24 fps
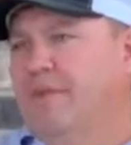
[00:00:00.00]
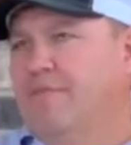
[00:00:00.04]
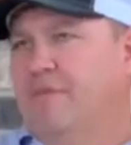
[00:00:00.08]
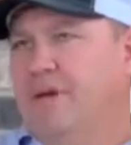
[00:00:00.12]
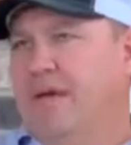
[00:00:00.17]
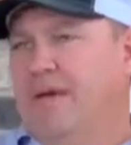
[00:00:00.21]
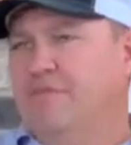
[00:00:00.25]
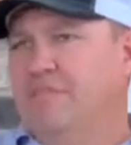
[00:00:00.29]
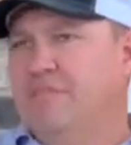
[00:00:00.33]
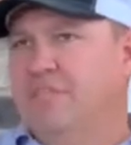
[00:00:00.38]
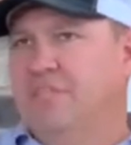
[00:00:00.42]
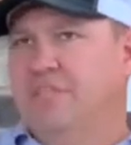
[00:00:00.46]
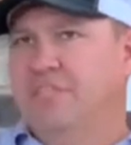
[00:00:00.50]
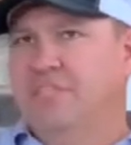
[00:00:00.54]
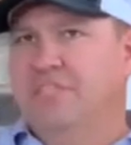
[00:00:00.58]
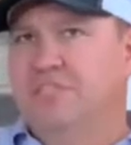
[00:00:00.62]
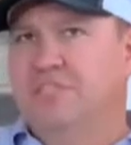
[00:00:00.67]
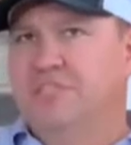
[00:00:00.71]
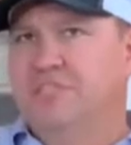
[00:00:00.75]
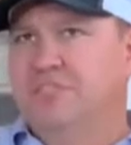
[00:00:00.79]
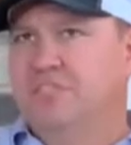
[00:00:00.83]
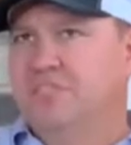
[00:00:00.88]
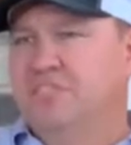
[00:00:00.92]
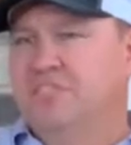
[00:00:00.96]
if I was going to
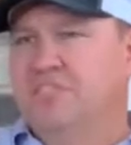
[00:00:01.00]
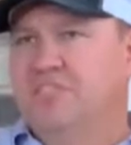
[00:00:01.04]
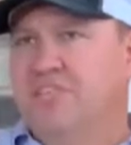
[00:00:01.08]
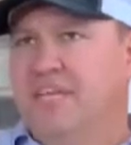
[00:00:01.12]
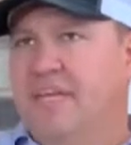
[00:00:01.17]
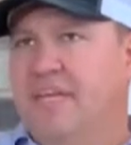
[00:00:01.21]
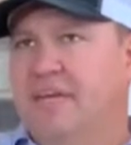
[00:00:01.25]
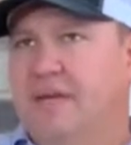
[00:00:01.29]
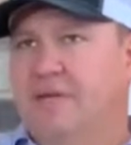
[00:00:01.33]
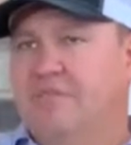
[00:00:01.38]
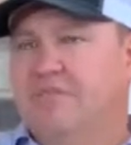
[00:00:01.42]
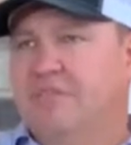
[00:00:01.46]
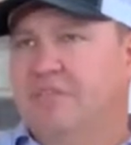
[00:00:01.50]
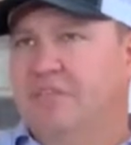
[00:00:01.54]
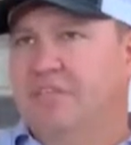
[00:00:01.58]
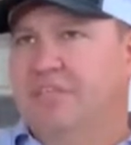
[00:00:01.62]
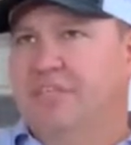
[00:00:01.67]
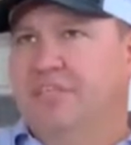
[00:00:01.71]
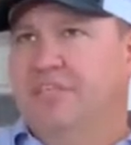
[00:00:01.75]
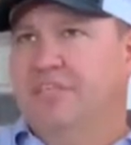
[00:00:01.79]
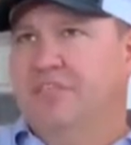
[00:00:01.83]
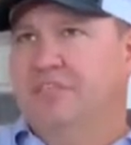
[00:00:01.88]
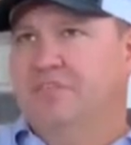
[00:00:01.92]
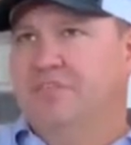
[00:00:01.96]
use, just say I was
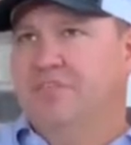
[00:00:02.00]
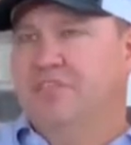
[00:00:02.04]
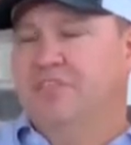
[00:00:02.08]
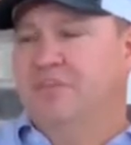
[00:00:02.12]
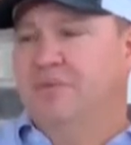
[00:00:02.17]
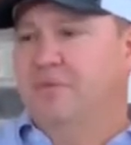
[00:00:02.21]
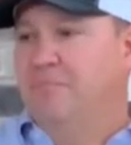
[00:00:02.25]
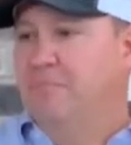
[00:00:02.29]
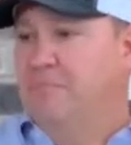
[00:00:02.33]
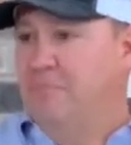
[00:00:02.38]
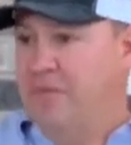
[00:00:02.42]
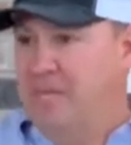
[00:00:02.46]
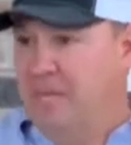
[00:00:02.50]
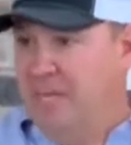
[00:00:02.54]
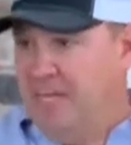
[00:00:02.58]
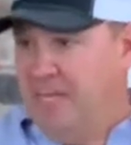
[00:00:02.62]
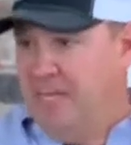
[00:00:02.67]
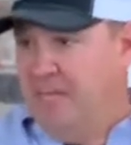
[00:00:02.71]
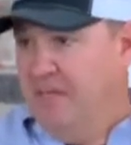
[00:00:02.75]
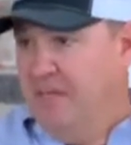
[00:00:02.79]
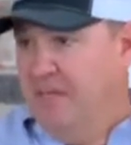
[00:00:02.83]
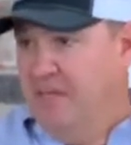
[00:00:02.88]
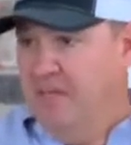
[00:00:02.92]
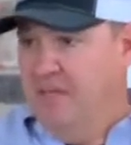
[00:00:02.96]
going to use the
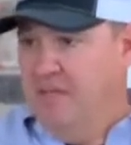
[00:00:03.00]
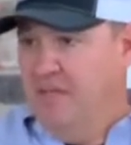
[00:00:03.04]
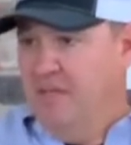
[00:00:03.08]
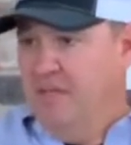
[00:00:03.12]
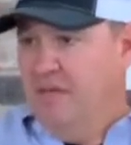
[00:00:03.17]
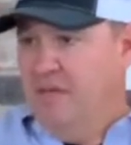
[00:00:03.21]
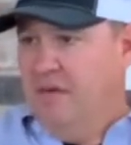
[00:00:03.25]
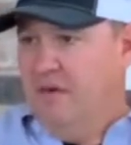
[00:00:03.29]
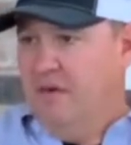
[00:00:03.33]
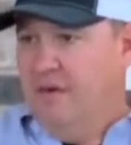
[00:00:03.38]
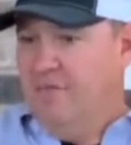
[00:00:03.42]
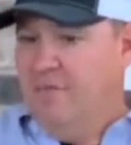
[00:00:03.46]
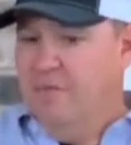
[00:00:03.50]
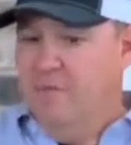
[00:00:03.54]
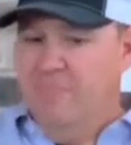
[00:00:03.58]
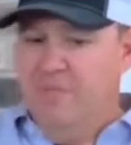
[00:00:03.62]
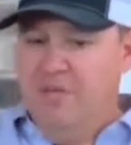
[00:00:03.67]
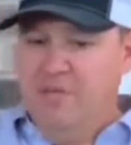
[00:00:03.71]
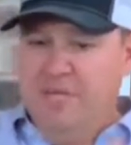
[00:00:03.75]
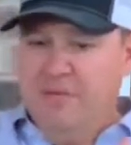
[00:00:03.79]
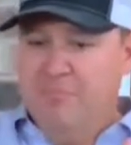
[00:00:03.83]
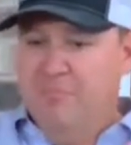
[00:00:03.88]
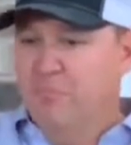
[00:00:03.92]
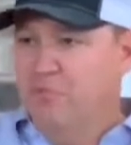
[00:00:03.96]
Mini, all right, the
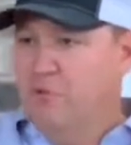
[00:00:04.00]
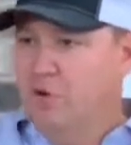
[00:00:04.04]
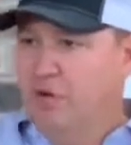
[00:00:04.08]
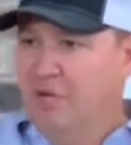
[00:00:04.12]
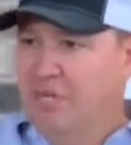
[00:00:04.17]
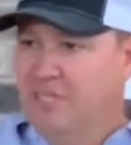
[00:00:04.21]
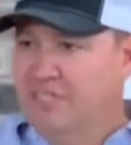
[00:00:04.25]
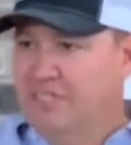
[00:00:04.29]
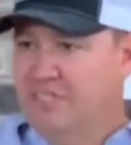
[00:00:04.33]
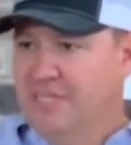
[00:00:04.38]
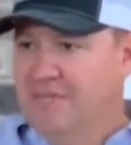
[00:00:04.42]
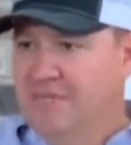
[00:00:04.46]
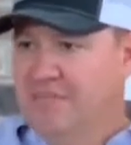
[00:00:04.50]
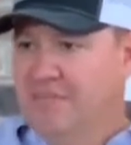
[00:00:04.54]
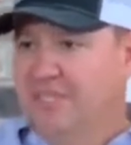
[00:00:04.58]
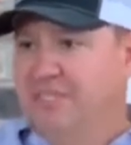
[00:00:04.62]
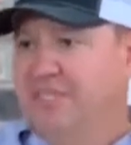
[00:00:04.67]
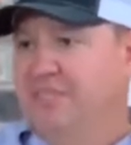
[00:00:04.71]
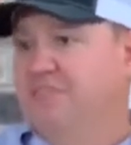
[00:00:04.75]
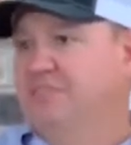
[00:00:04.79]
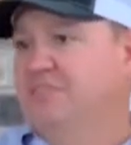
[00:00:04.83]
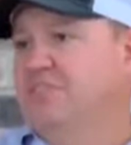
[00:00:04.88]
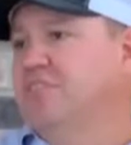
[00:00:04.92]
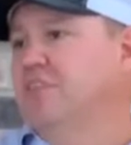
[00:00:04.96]
Mini brush, and I was going
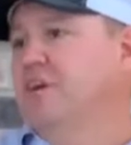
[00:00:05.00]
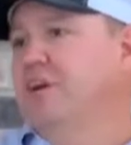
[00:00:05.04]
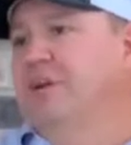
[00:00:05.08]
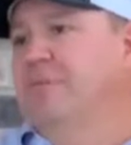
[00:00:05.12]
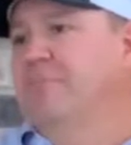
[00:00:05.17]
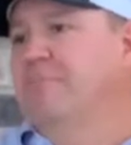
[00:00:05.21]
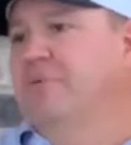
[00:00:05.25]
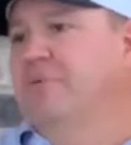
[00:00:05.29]
to use it on a